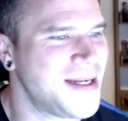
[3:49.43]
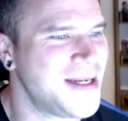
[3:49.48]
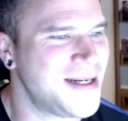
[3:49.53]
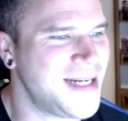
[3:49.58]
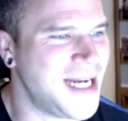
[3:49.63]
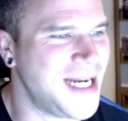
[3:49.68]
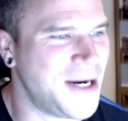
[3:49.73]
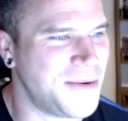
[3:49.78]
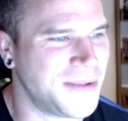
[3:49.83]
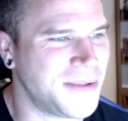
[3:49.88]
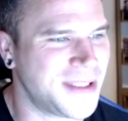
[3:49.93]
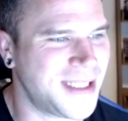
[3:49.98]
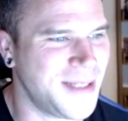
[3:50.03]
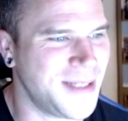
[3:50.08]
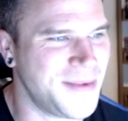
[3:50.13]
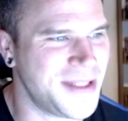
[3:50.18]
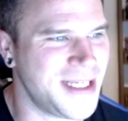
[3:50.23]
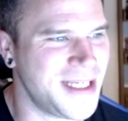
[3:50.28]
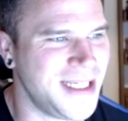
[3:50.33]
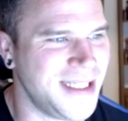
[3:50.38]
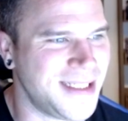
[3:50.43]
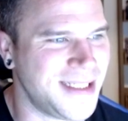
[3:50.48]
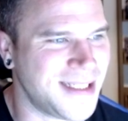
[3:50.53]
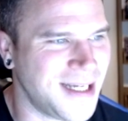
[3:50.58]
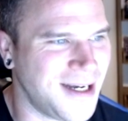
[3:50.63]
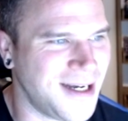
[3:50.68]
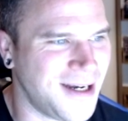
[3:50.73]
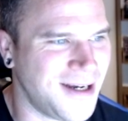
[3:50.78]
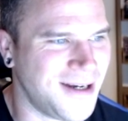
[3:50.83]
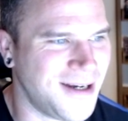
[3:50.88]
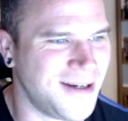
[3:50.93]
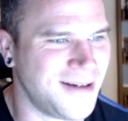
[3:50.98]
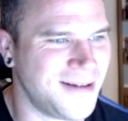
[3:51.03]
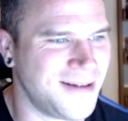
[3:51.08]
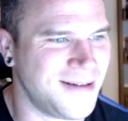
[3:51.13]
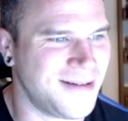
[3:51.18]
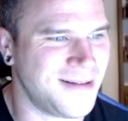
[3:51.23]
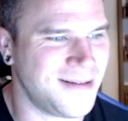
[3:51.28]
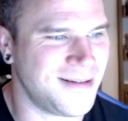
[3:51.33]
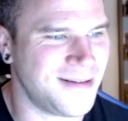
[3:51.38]
Now, some of these are,
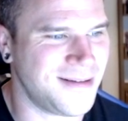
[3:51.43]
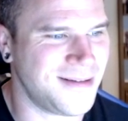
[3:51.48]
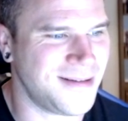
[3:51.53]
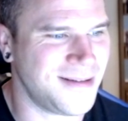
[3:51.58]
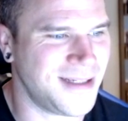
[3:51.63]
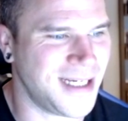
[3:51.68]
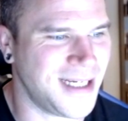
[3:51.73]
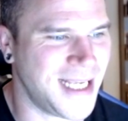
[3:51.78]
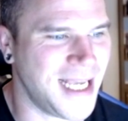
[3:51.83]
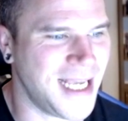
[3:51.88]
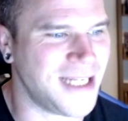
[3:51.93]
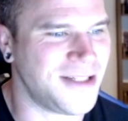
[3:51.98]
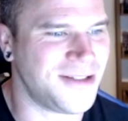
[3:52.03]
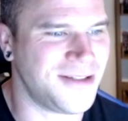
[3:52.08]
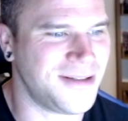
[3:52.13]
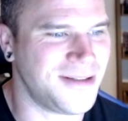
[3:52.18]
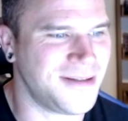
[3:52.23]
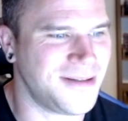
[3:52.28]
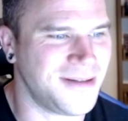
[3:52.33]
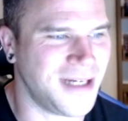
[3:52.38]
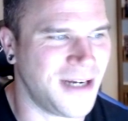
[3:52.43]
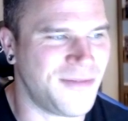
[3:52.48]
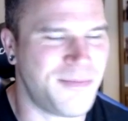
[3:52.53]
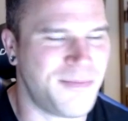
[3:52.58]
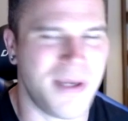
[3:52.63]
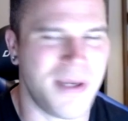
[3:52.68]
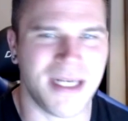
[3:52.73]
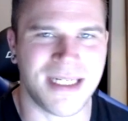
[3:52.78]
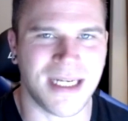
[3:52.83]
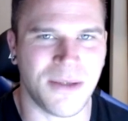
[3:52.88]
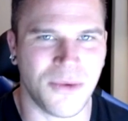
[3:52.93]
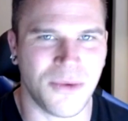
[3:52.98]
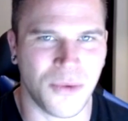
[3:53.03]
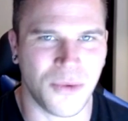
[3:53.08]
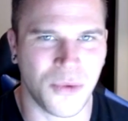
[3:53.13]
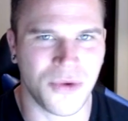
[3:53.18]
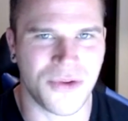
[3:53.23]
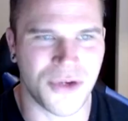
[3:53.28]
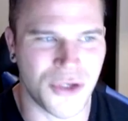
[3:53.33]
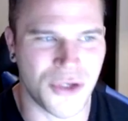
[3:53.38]
again, I've picked out
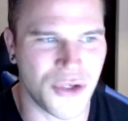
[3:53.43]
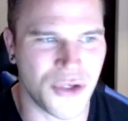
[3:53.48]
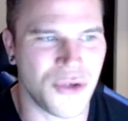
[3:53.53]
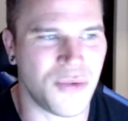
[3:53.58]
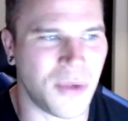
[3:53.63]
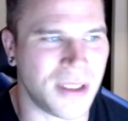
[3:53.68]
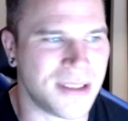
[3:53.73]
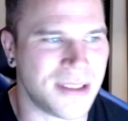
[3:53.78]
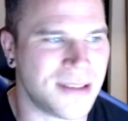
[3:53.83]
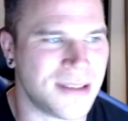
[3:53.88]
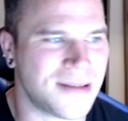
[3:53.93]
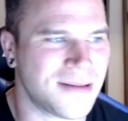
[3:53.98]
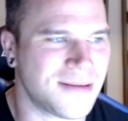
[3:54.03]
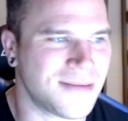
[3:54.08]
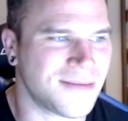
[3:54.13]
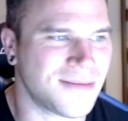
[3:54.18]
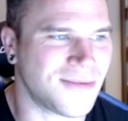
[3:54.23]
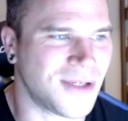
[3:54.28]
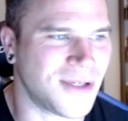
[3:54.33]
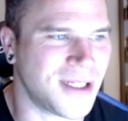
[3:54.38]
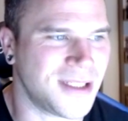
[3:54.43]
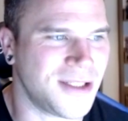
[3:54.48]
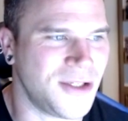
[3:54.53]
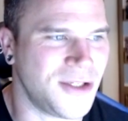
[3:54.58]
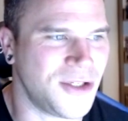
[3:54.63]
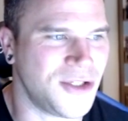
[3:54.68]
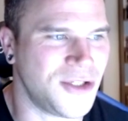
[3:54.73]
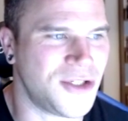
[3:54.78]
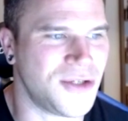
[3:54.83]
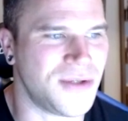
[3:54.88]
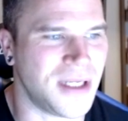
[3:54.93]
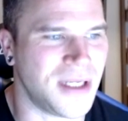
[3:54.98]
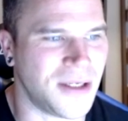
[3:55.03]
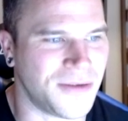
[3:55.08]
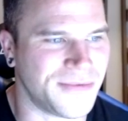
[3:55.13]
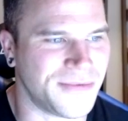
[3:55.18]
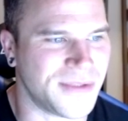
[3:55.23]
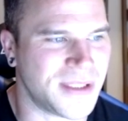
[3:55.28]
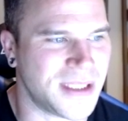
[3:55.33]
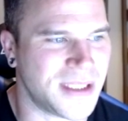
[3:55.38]
all of the good ones, right? You can do that,
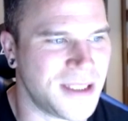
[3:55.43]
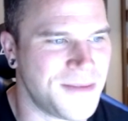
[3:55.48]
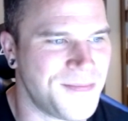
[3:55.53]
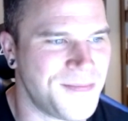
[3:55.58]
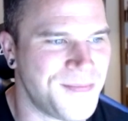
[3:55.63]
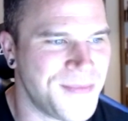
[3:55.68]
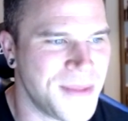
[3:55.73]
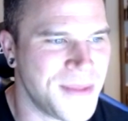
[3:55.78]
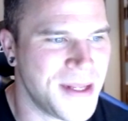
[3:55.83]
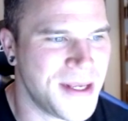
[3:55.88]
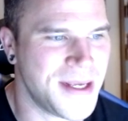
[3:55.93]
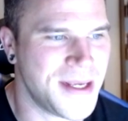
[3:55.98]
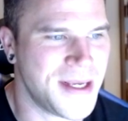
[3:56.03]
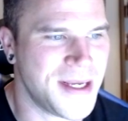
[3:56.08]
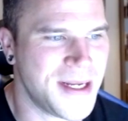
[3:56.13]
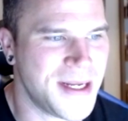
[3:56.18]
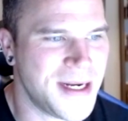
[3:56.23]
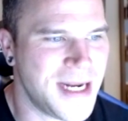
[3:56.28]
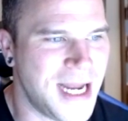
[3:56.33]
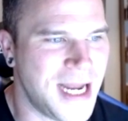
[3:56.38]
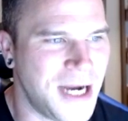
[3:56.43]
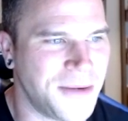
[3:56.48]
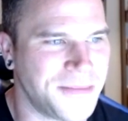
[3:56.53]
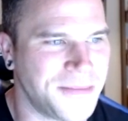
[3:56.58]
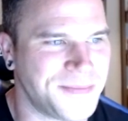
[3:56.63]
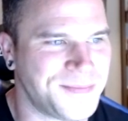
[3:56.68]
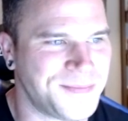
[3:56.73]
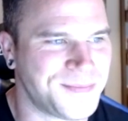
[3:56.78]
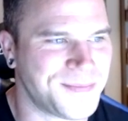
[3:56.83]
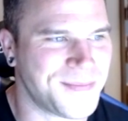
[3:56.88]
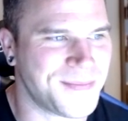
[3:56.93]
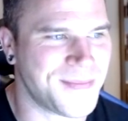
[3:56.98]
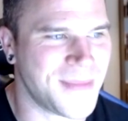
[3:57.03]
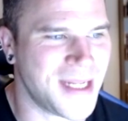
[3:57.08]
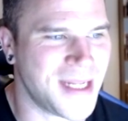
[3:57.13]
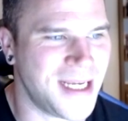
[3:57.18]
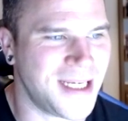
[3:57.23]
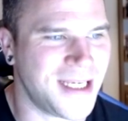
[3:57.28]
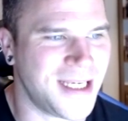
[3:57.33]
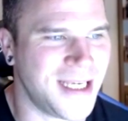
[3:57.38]
obviously. Now,
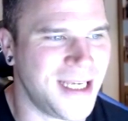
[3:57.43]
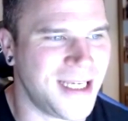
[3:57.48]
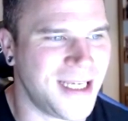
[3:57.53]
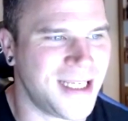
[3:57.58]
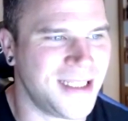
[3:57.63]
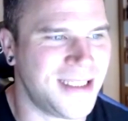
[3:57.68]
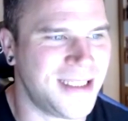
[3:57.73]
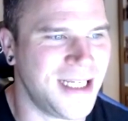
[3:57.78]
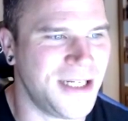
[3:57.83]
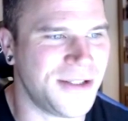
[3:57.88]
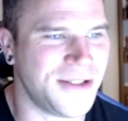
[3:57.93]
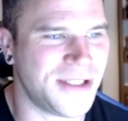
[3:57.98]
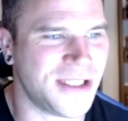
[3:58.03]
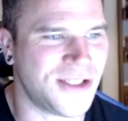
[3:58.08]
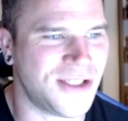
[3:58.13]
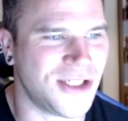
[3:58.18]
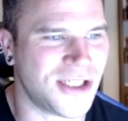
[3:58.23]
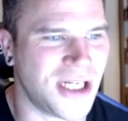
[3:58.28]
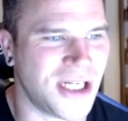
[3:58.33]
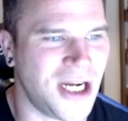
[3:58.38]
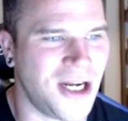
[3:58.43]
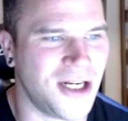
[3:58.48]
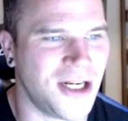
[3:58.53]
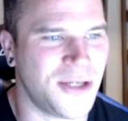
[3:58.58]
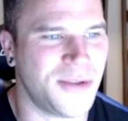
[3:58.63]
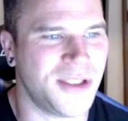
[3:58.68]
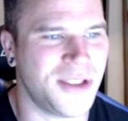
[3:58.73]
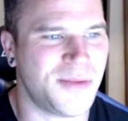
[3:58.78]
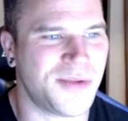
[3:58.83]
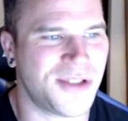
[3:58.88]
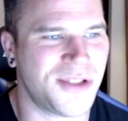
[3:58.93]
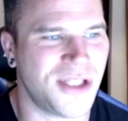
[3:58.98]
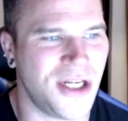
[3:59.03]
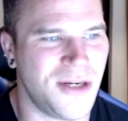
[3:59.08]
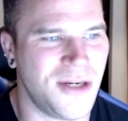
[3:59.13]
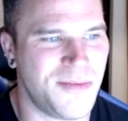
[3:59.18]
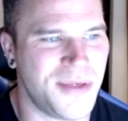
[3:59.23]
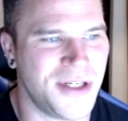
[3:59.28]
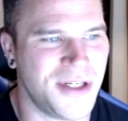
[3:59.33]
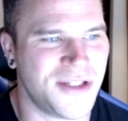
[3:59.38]
it, it continues. It's just like Harley Quinn's
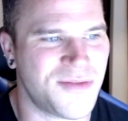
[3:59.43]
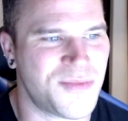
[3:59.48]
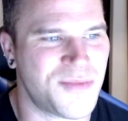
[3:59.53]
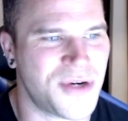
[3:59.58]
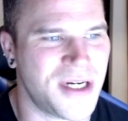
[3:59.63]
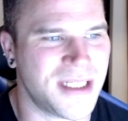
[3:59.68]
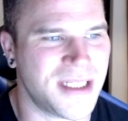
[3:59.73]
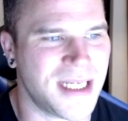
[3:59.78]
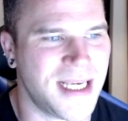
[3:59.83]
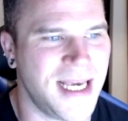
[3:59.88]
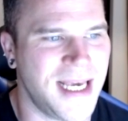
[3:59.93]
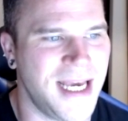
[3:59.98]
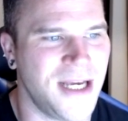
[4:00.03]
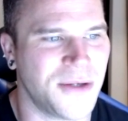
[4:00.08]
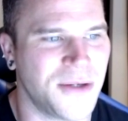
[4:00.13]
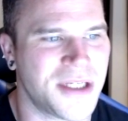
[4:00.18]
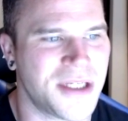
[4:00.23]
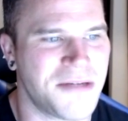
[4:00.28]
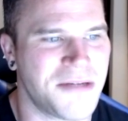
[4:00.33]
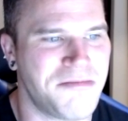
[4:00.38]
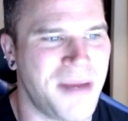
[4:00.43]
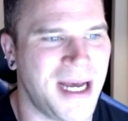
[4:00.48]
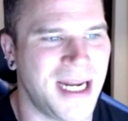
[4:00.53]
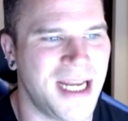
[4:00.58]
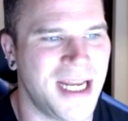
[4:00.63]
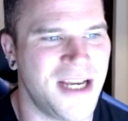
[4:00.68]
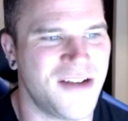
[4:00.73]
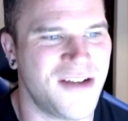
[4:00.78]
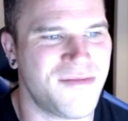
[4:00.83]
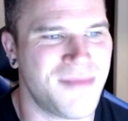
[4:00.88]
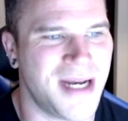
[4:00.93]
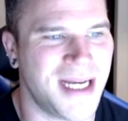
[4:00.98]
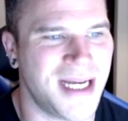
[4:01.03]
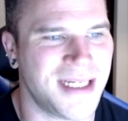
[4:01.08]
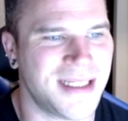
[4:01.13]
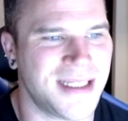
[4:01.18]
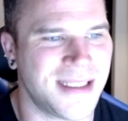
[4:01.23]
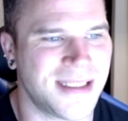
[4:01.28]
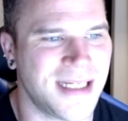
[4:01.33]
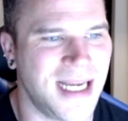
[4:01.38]
persona, Birds of Prey is a chaotic ballet of
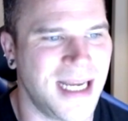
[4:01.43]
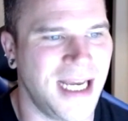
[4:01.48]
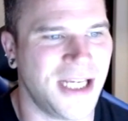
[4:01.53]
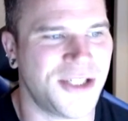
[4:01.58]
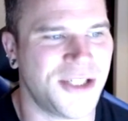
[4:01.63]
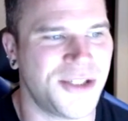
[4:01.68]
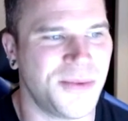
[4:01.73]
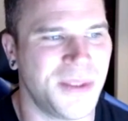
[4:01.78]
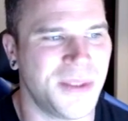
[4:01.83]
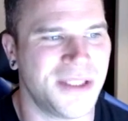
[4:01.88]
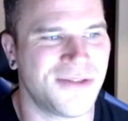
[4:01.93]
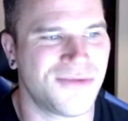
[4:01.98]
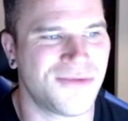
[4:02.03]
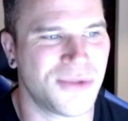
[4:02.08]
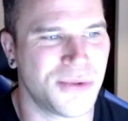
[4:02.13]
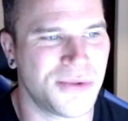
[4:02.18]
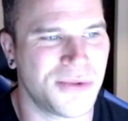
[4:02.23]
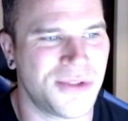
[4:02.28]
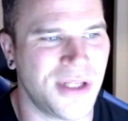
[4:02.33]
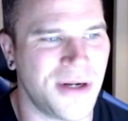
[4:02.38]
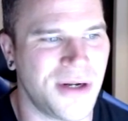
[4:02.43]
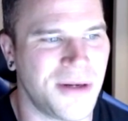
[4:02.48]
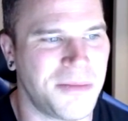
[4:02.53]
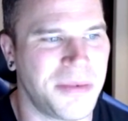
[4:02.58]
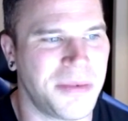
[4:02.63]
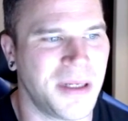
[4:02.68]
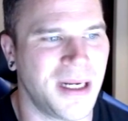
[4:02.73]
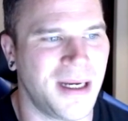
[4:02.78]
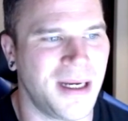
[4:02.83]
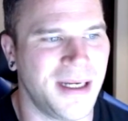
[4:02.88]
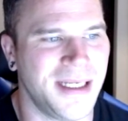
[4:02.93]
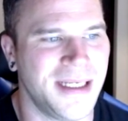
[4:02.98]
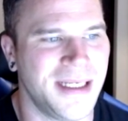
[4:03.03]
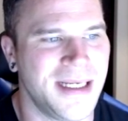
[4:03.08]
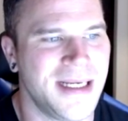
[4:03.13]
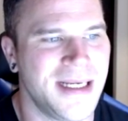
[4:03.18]
madness and action where the rules don't apply.